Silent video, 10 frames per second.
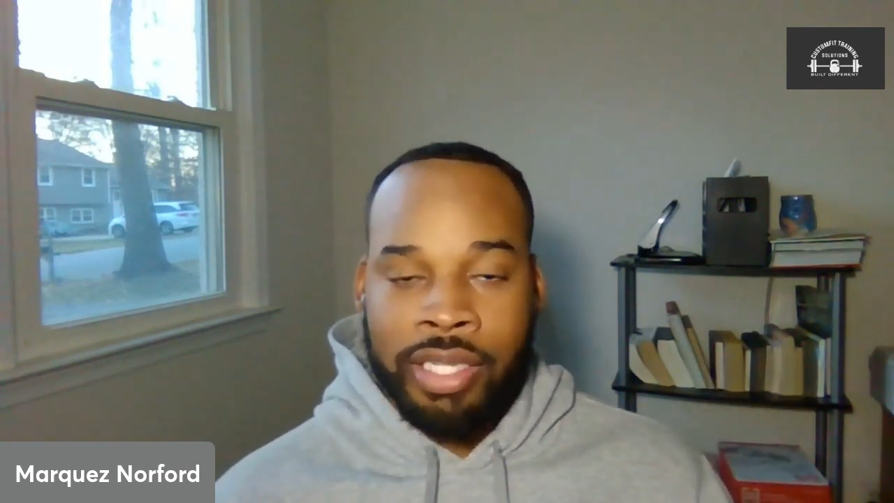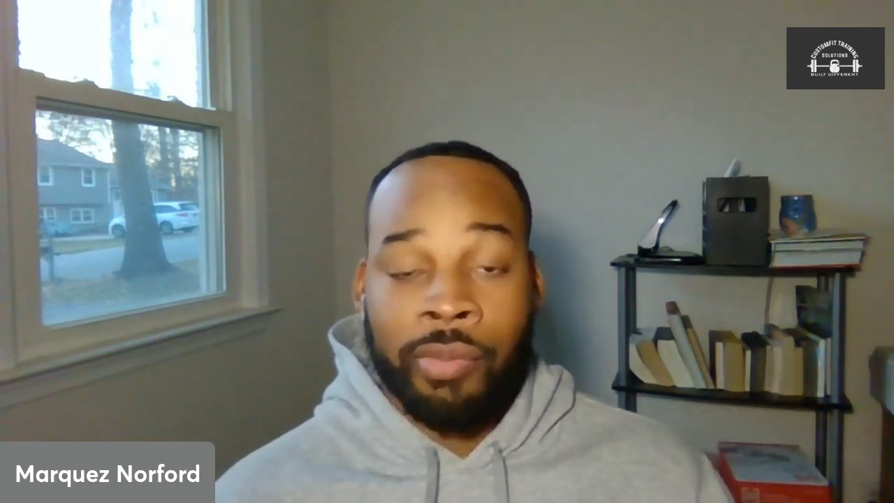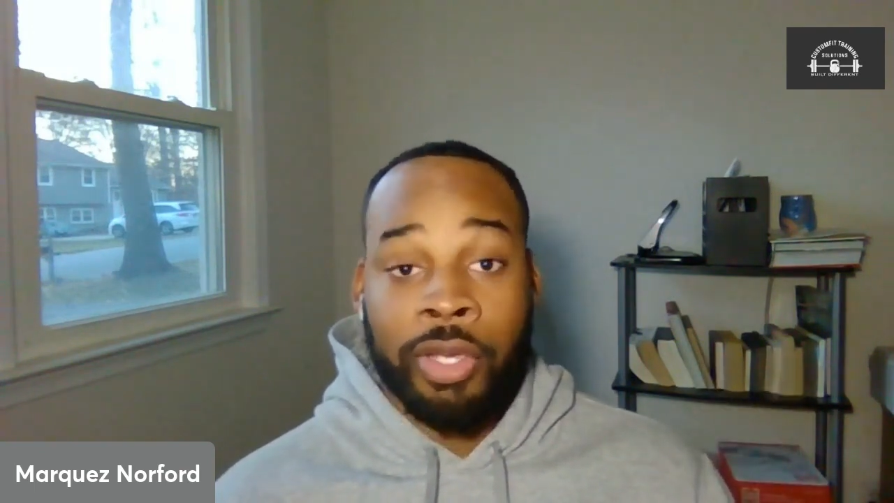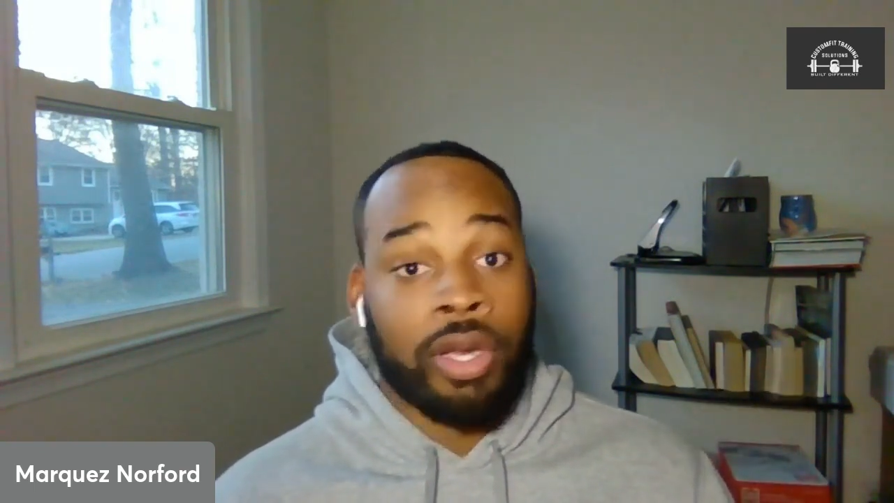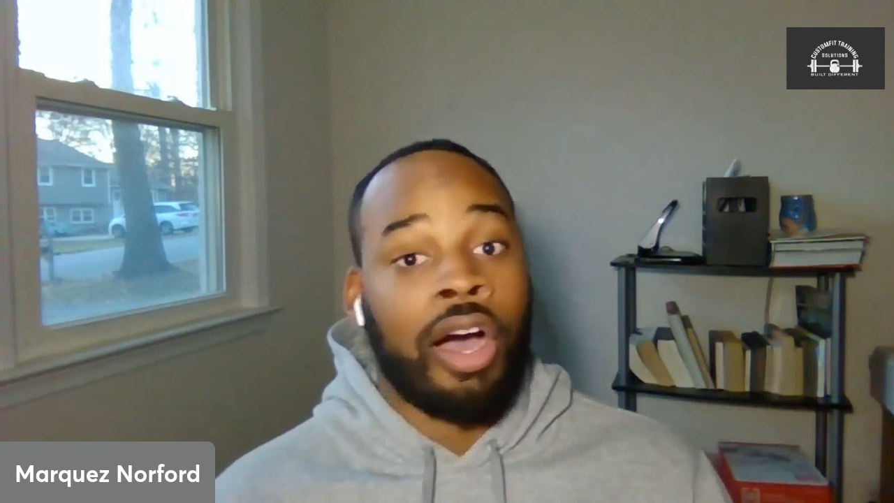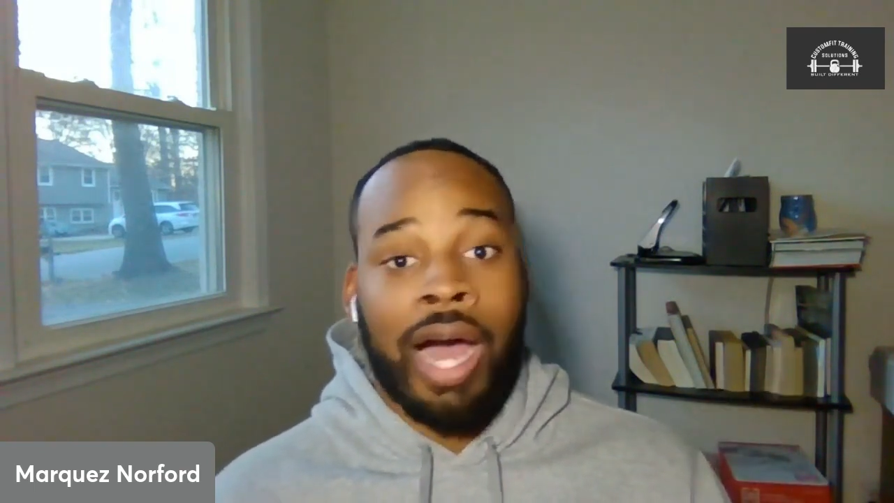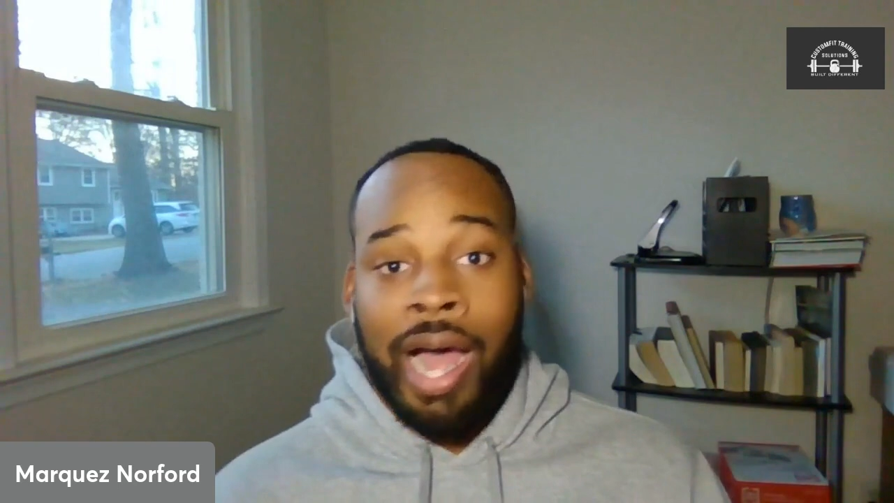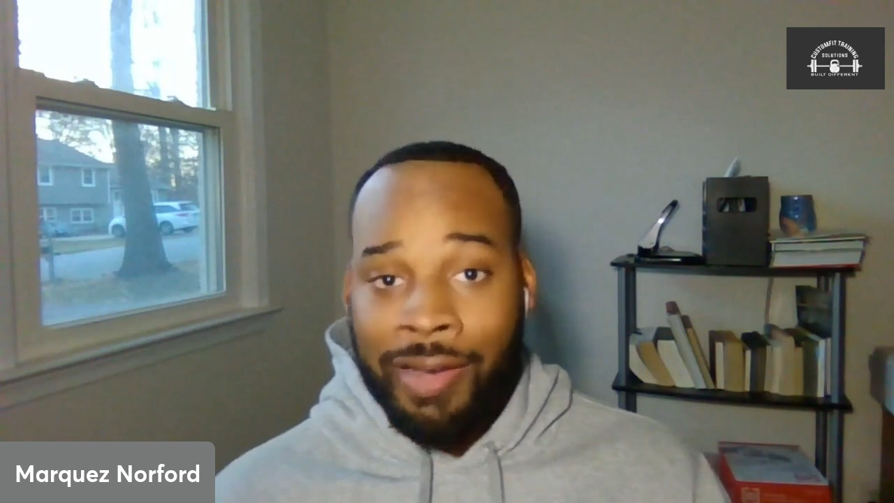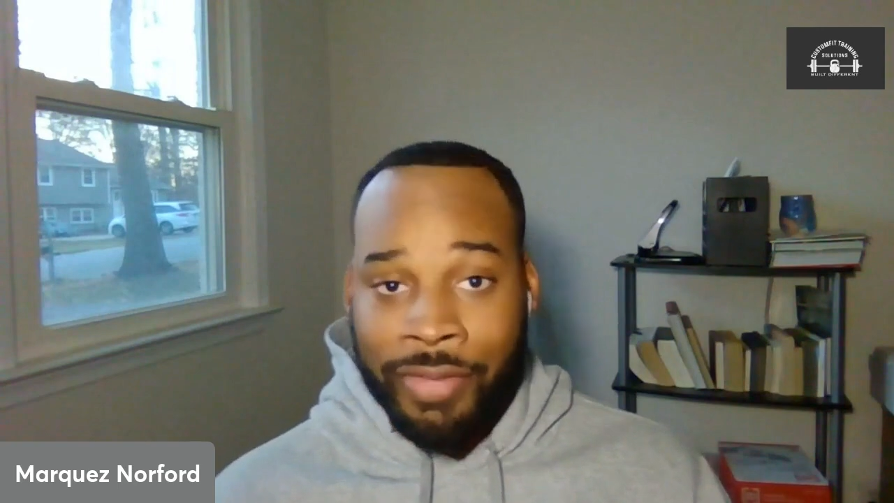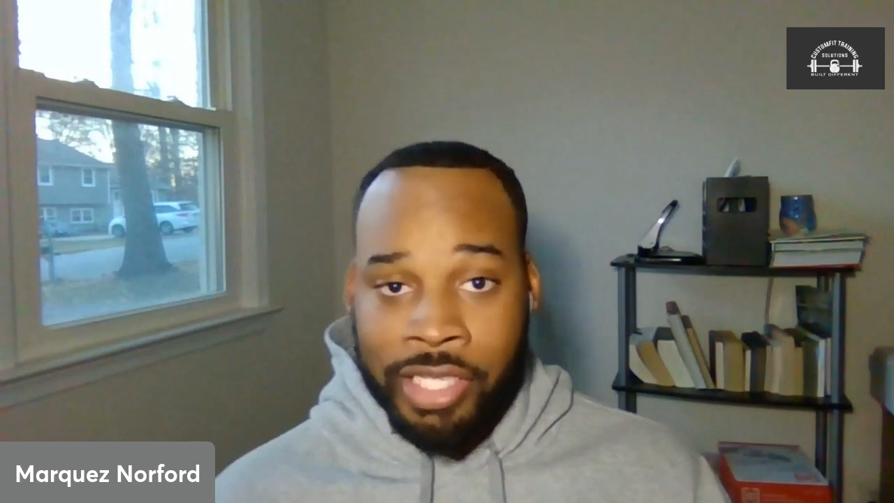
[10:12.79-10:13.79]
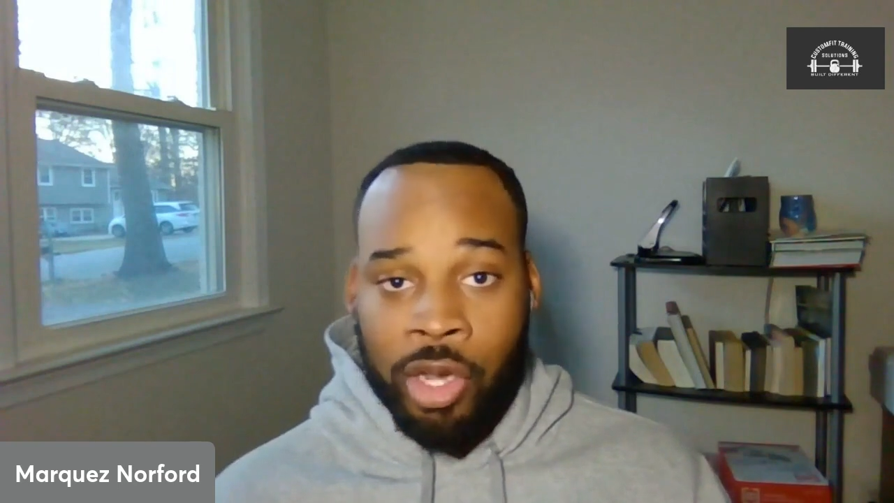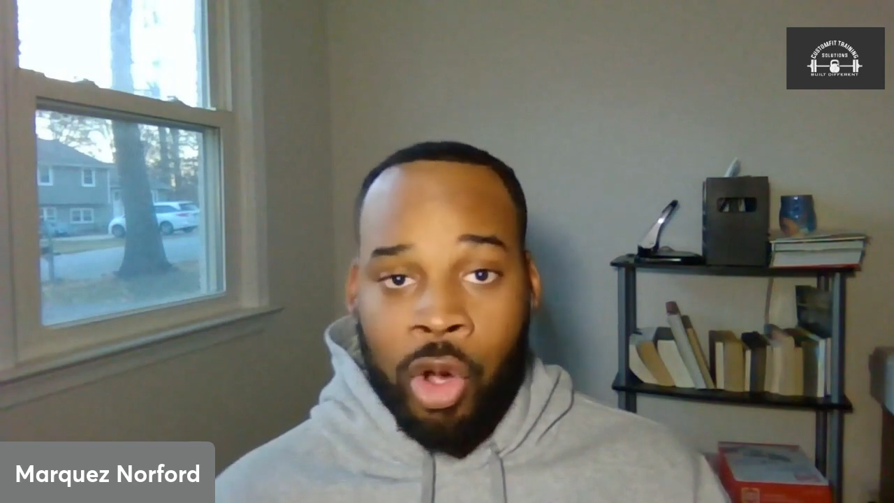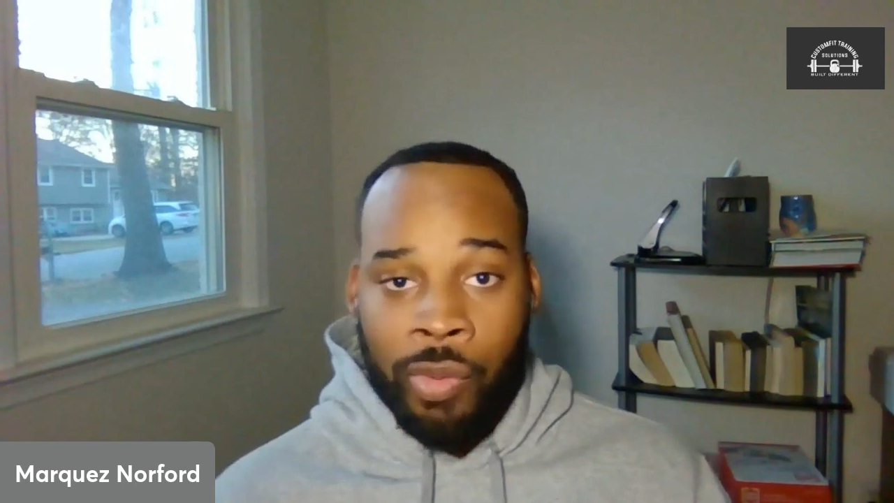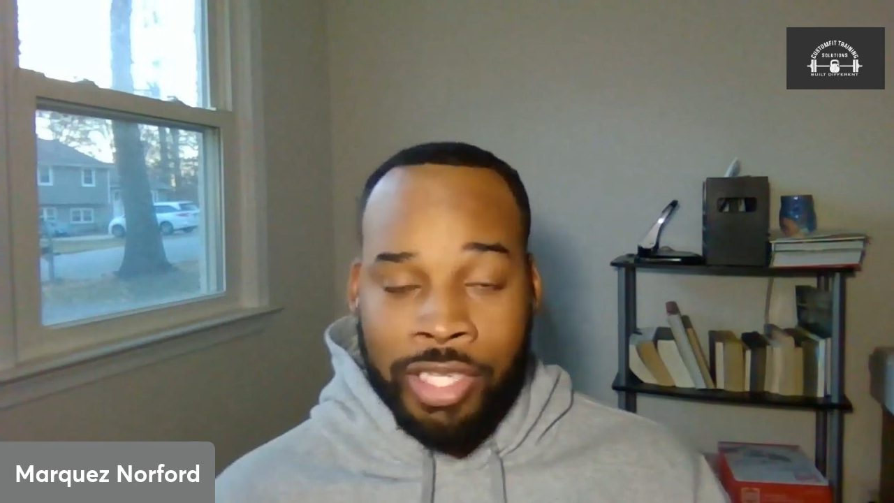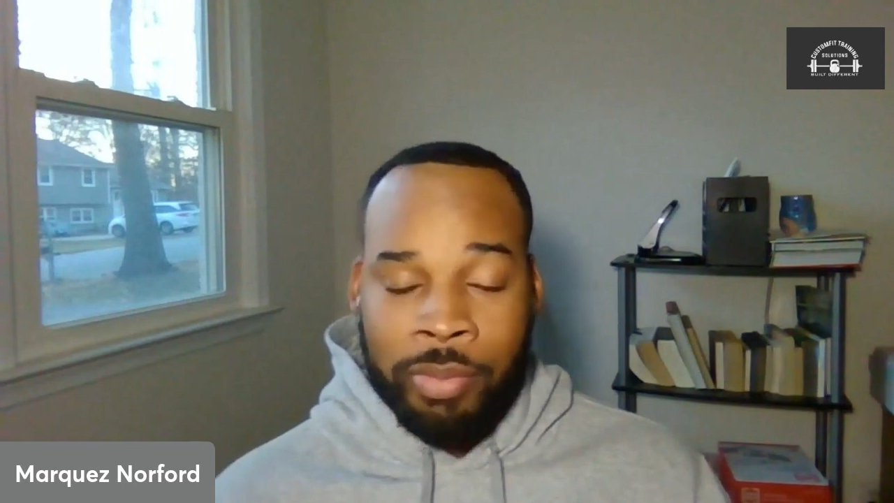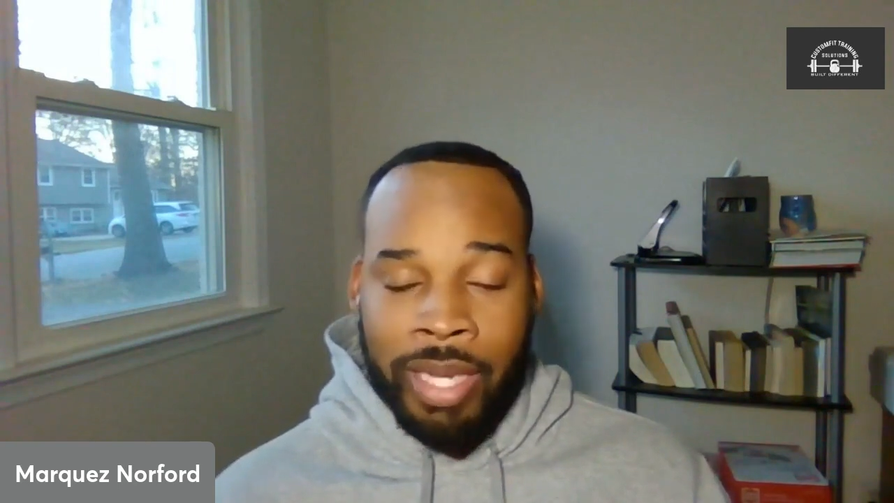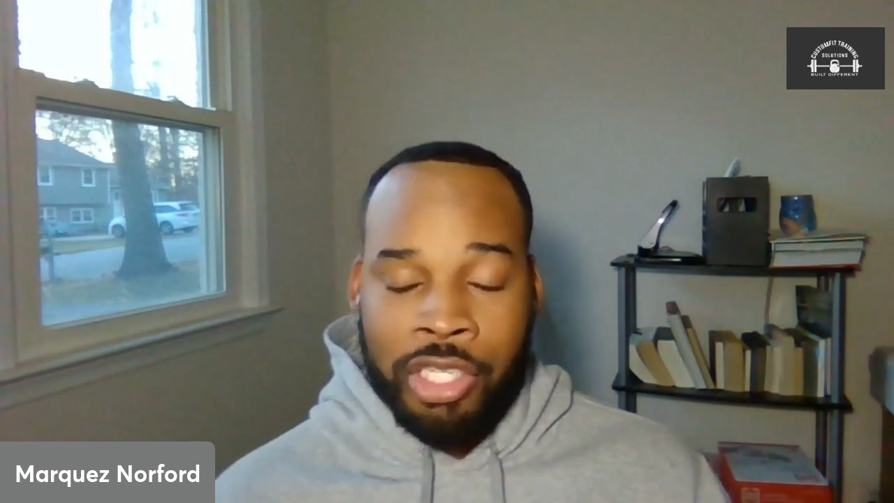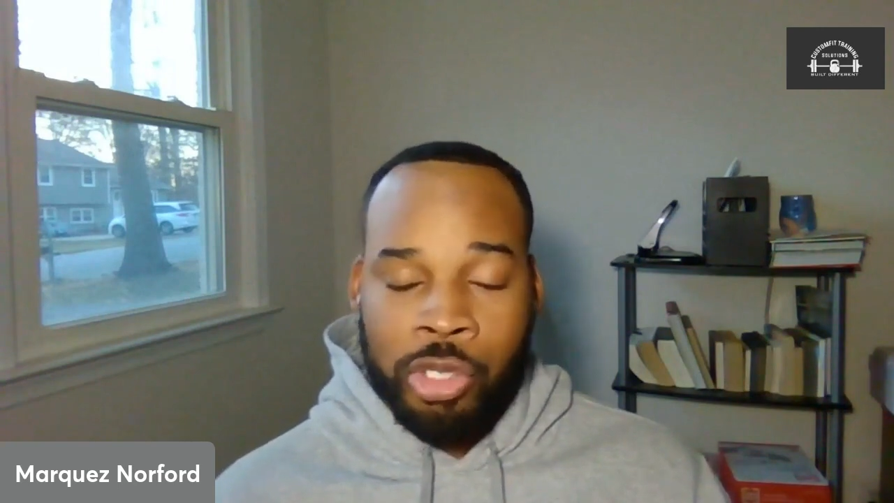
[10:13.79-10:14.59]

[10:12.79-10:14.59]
And we obviously always made